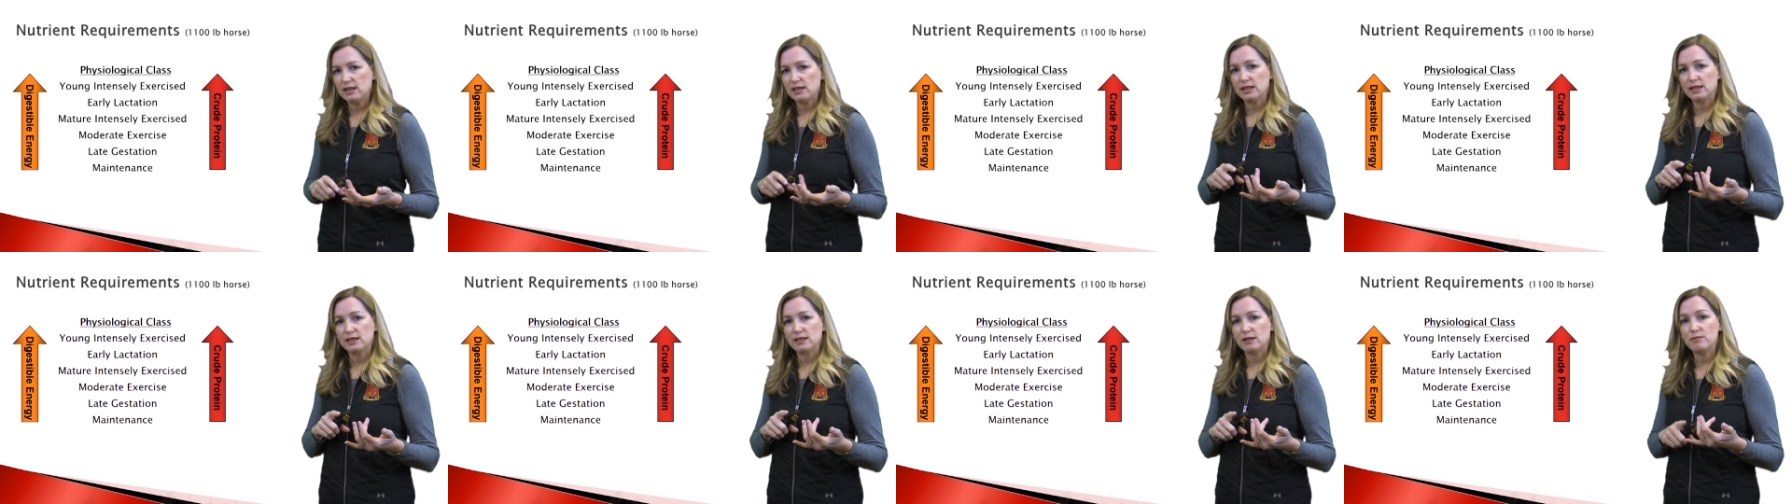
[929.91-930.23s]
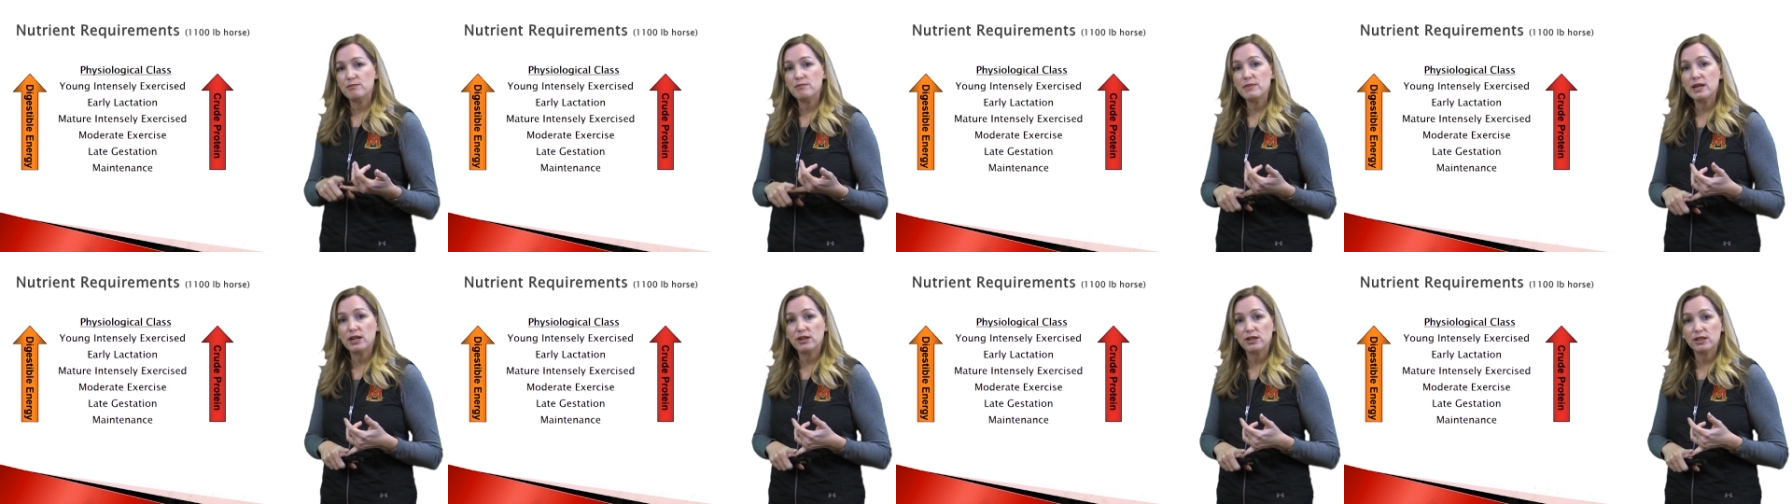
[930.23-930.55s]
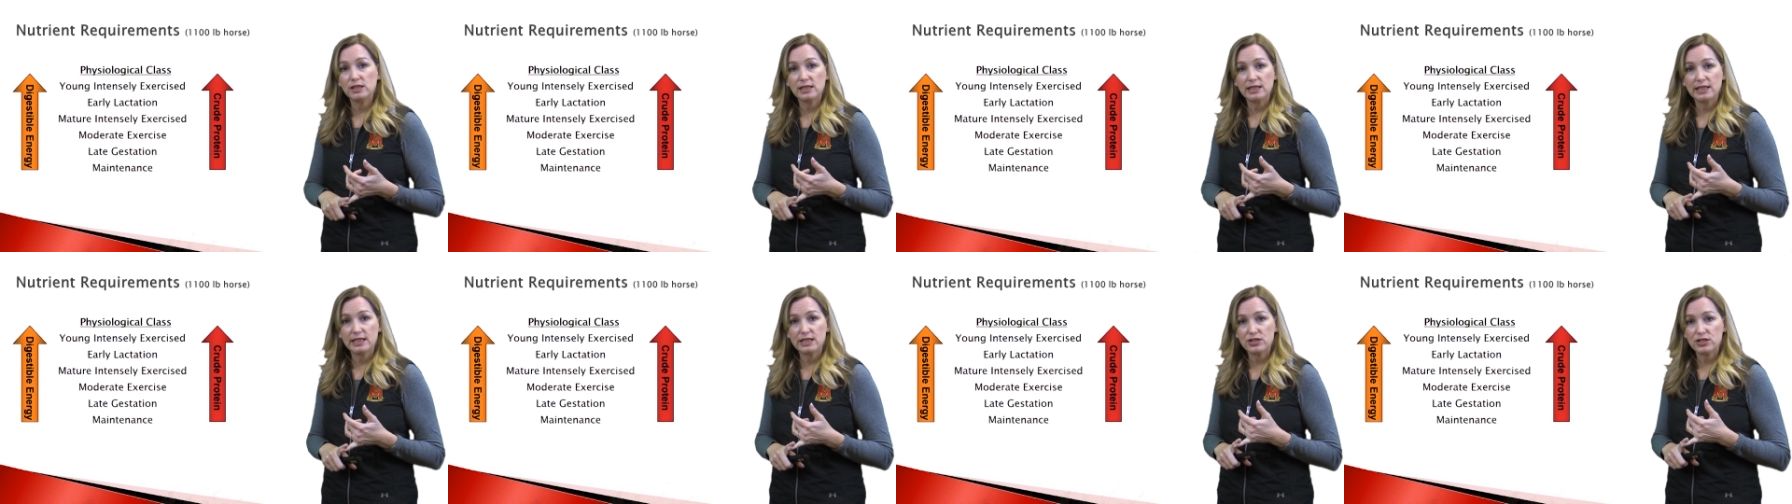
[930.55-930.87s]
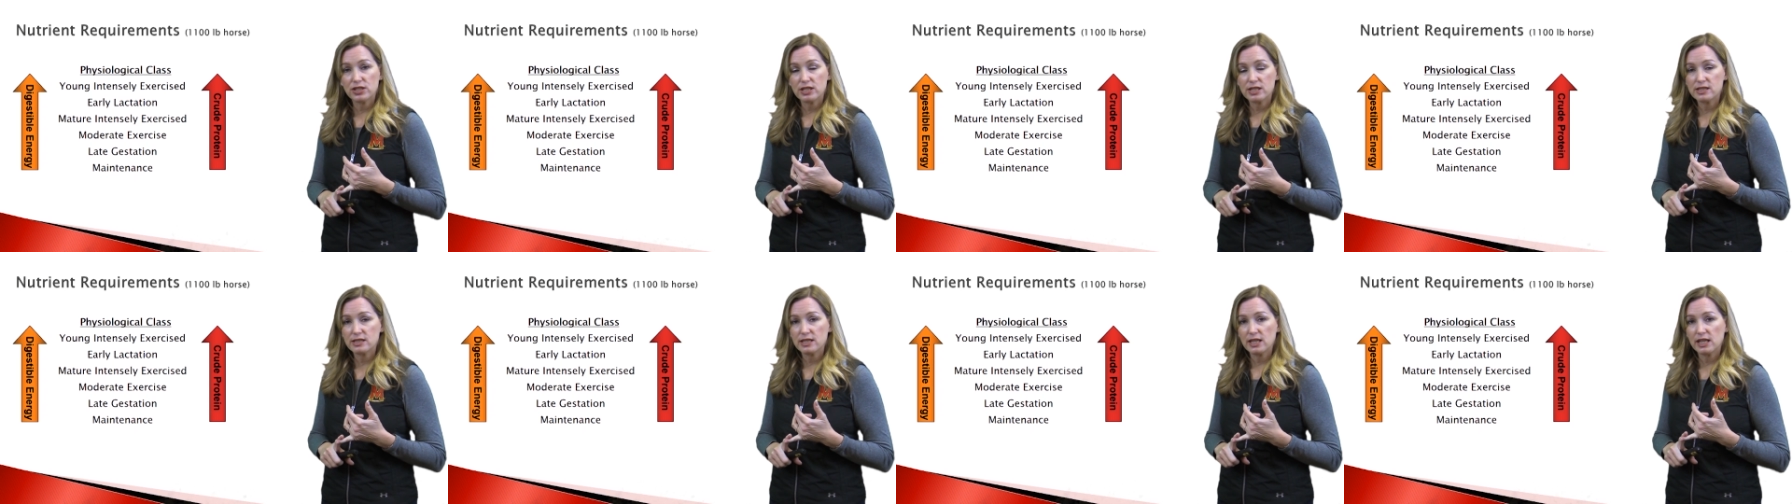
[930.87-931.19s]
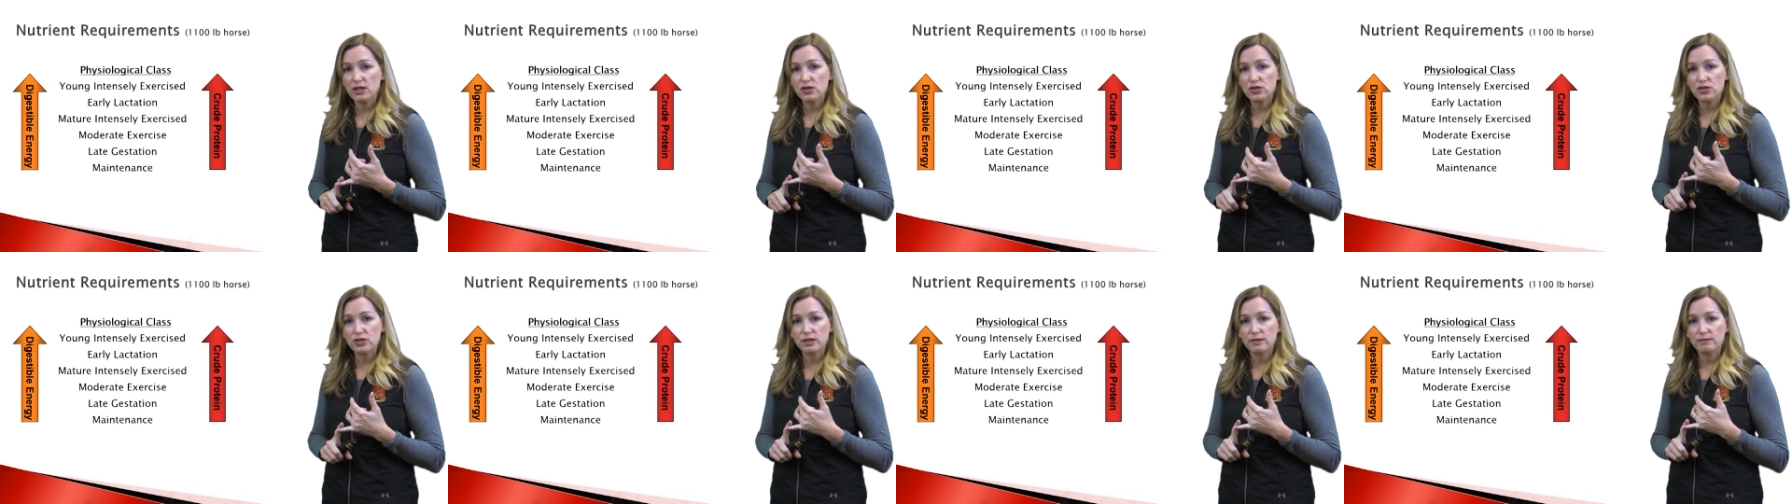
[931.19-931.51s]
like a mare in late
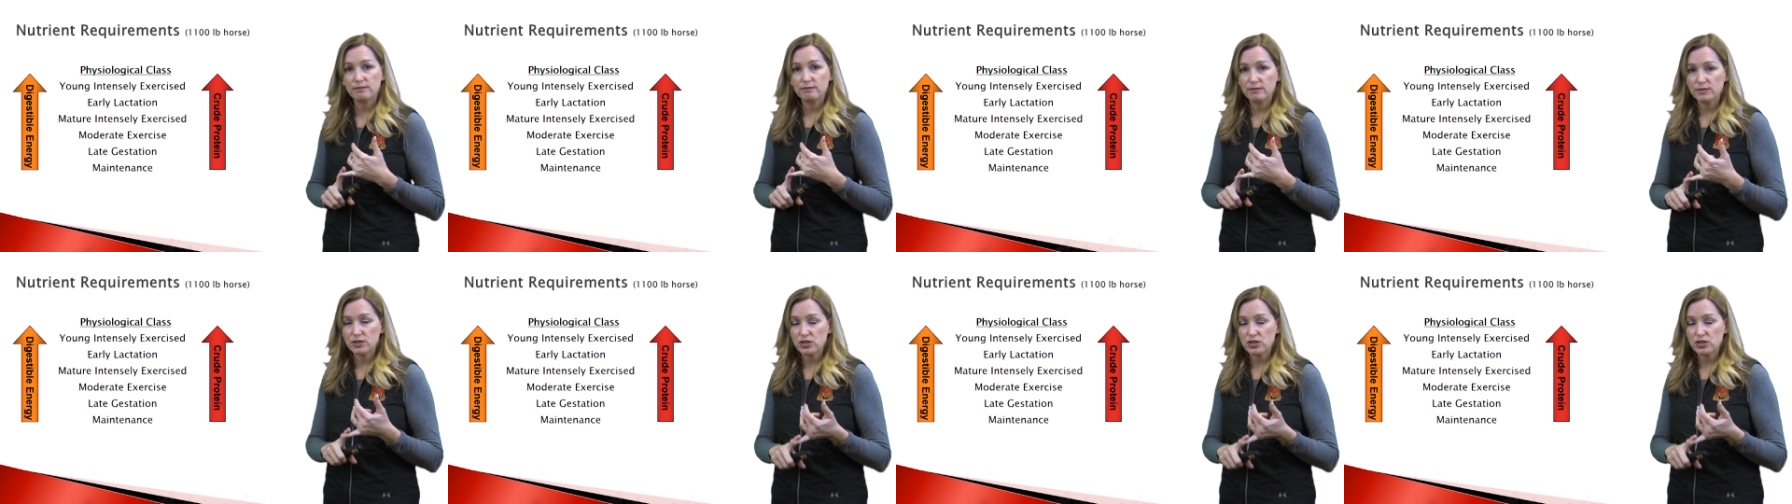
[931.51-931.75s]
gestation,